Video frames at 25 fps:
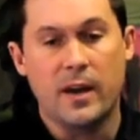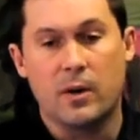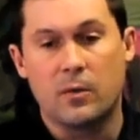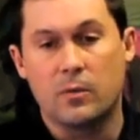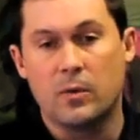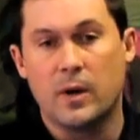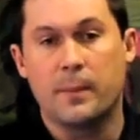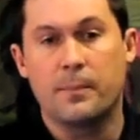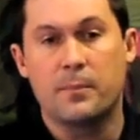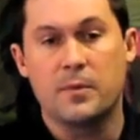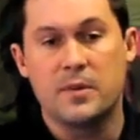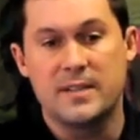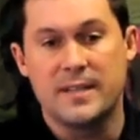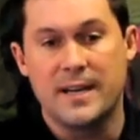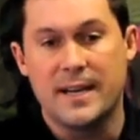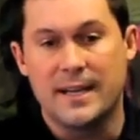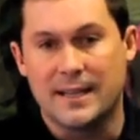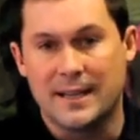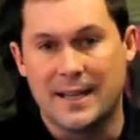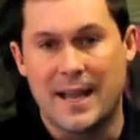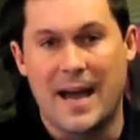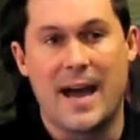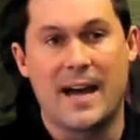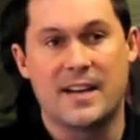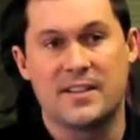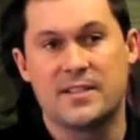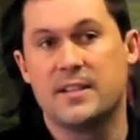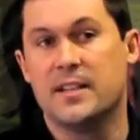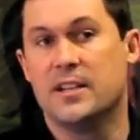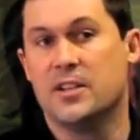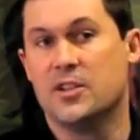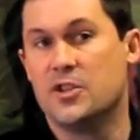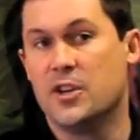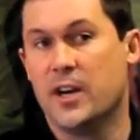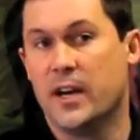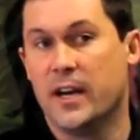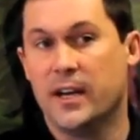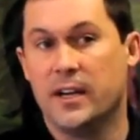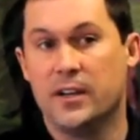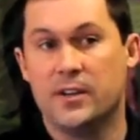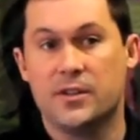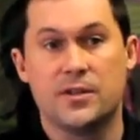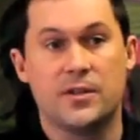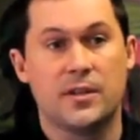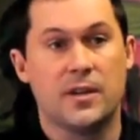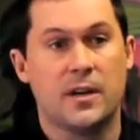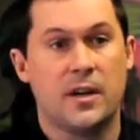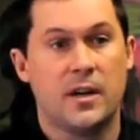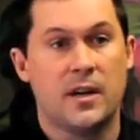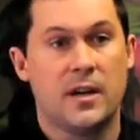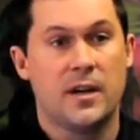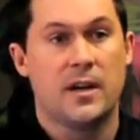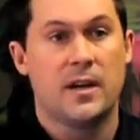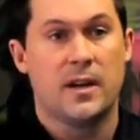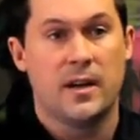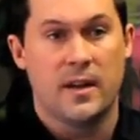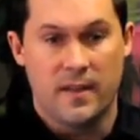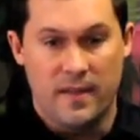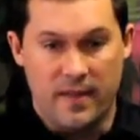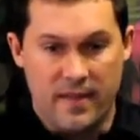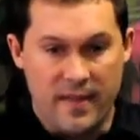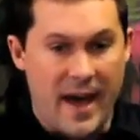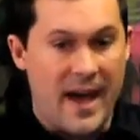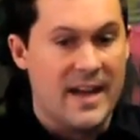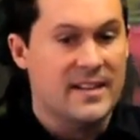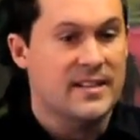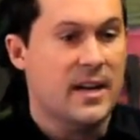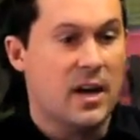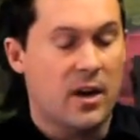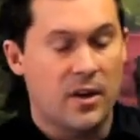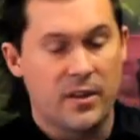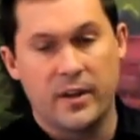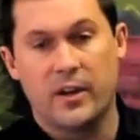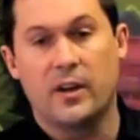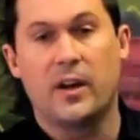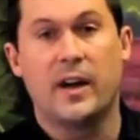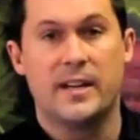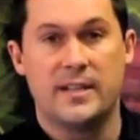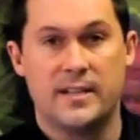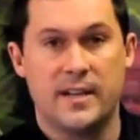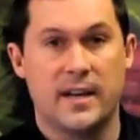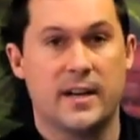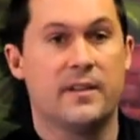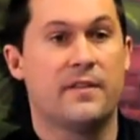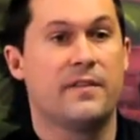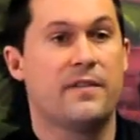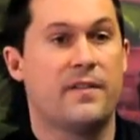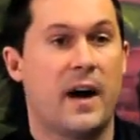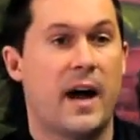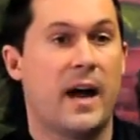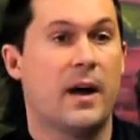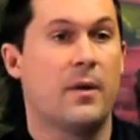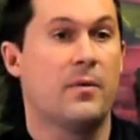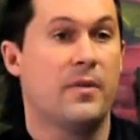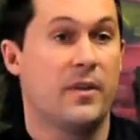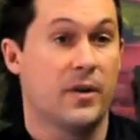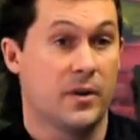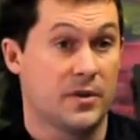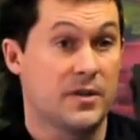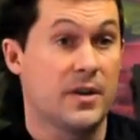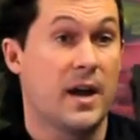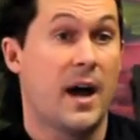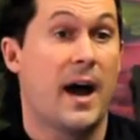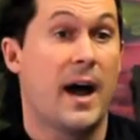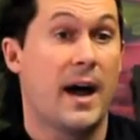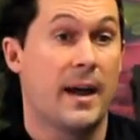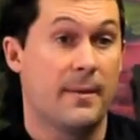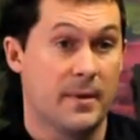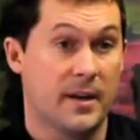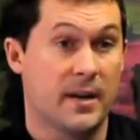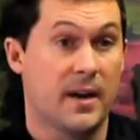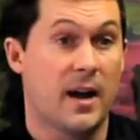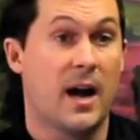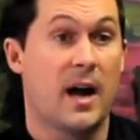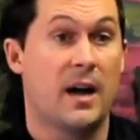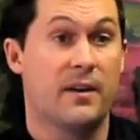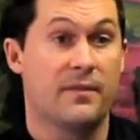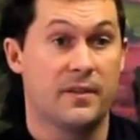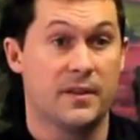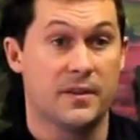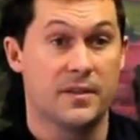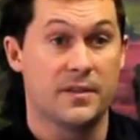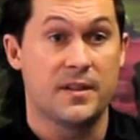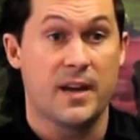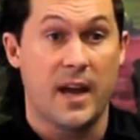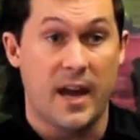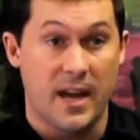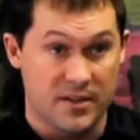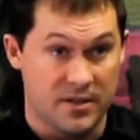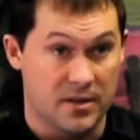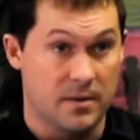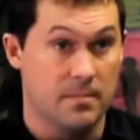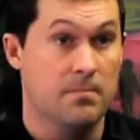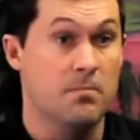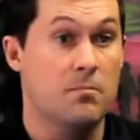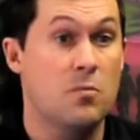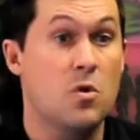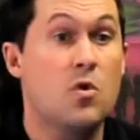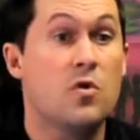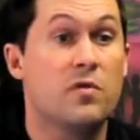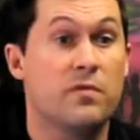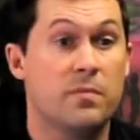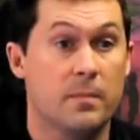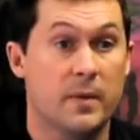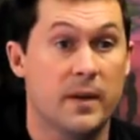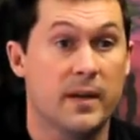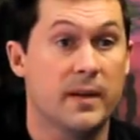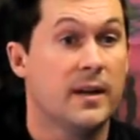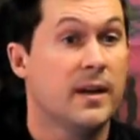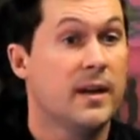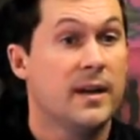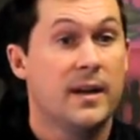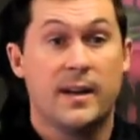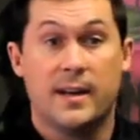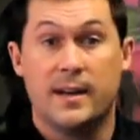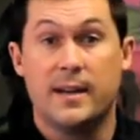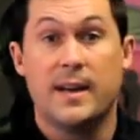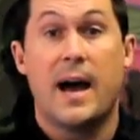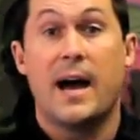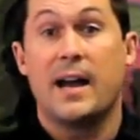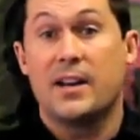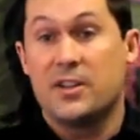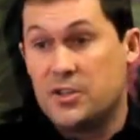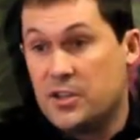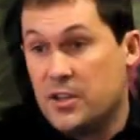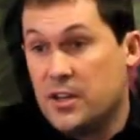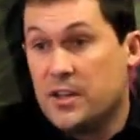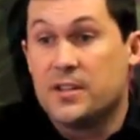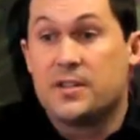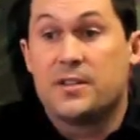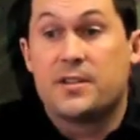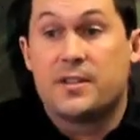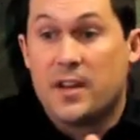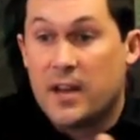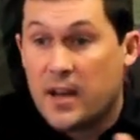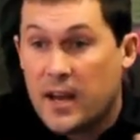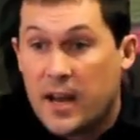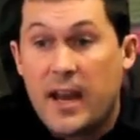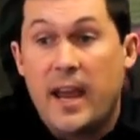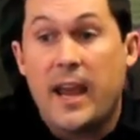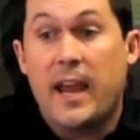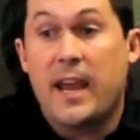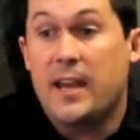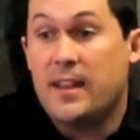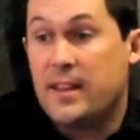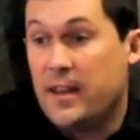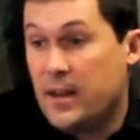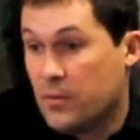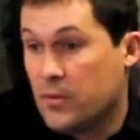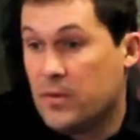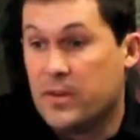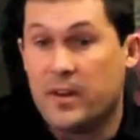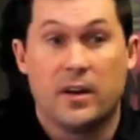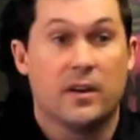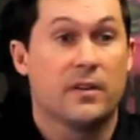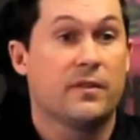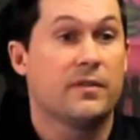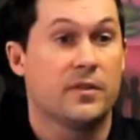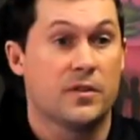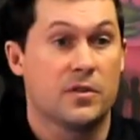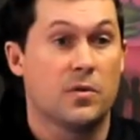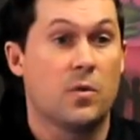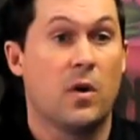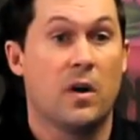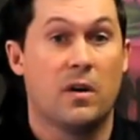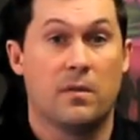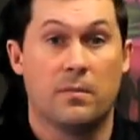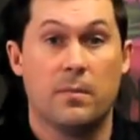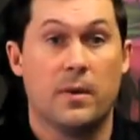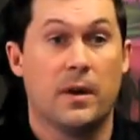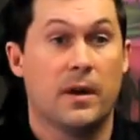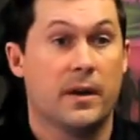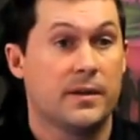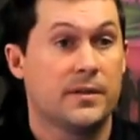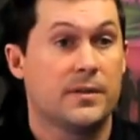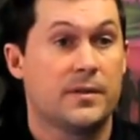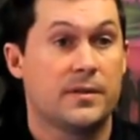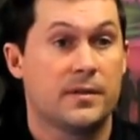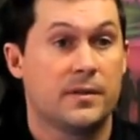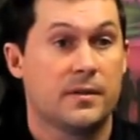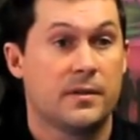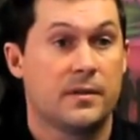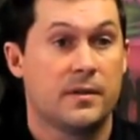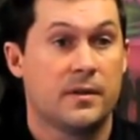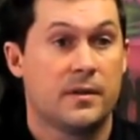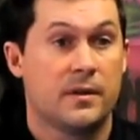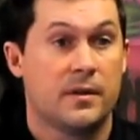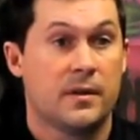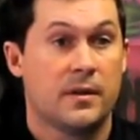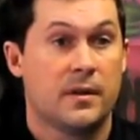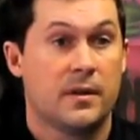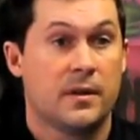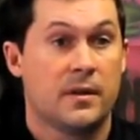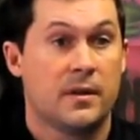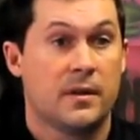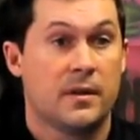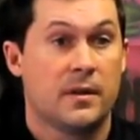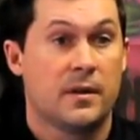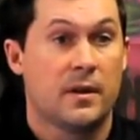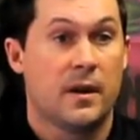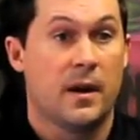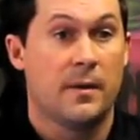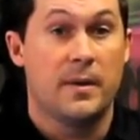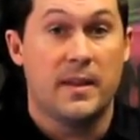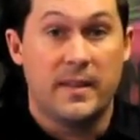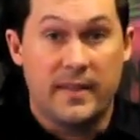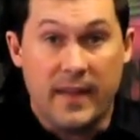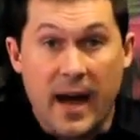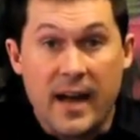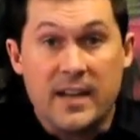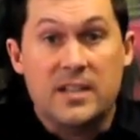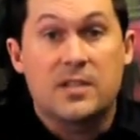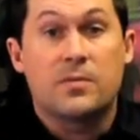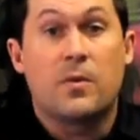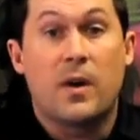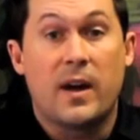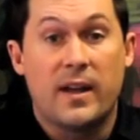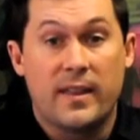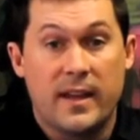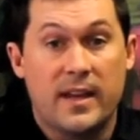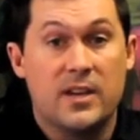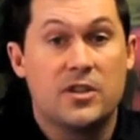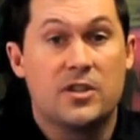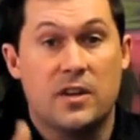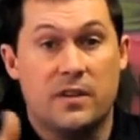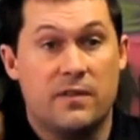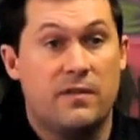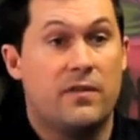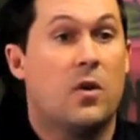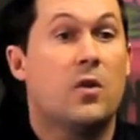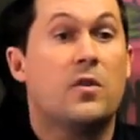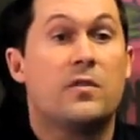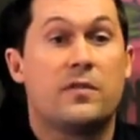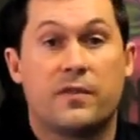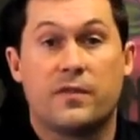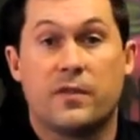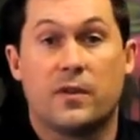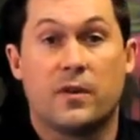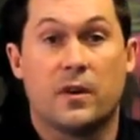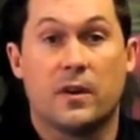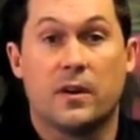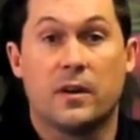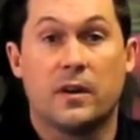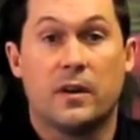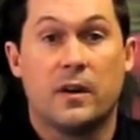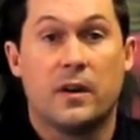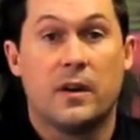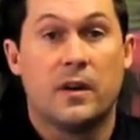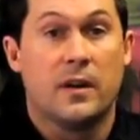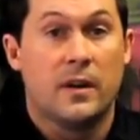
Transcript: represent lasting change, that's how they'll identify with their time in office, as a movement, not just, hey, they were there for 12 months. I mean, that's why they should vote for,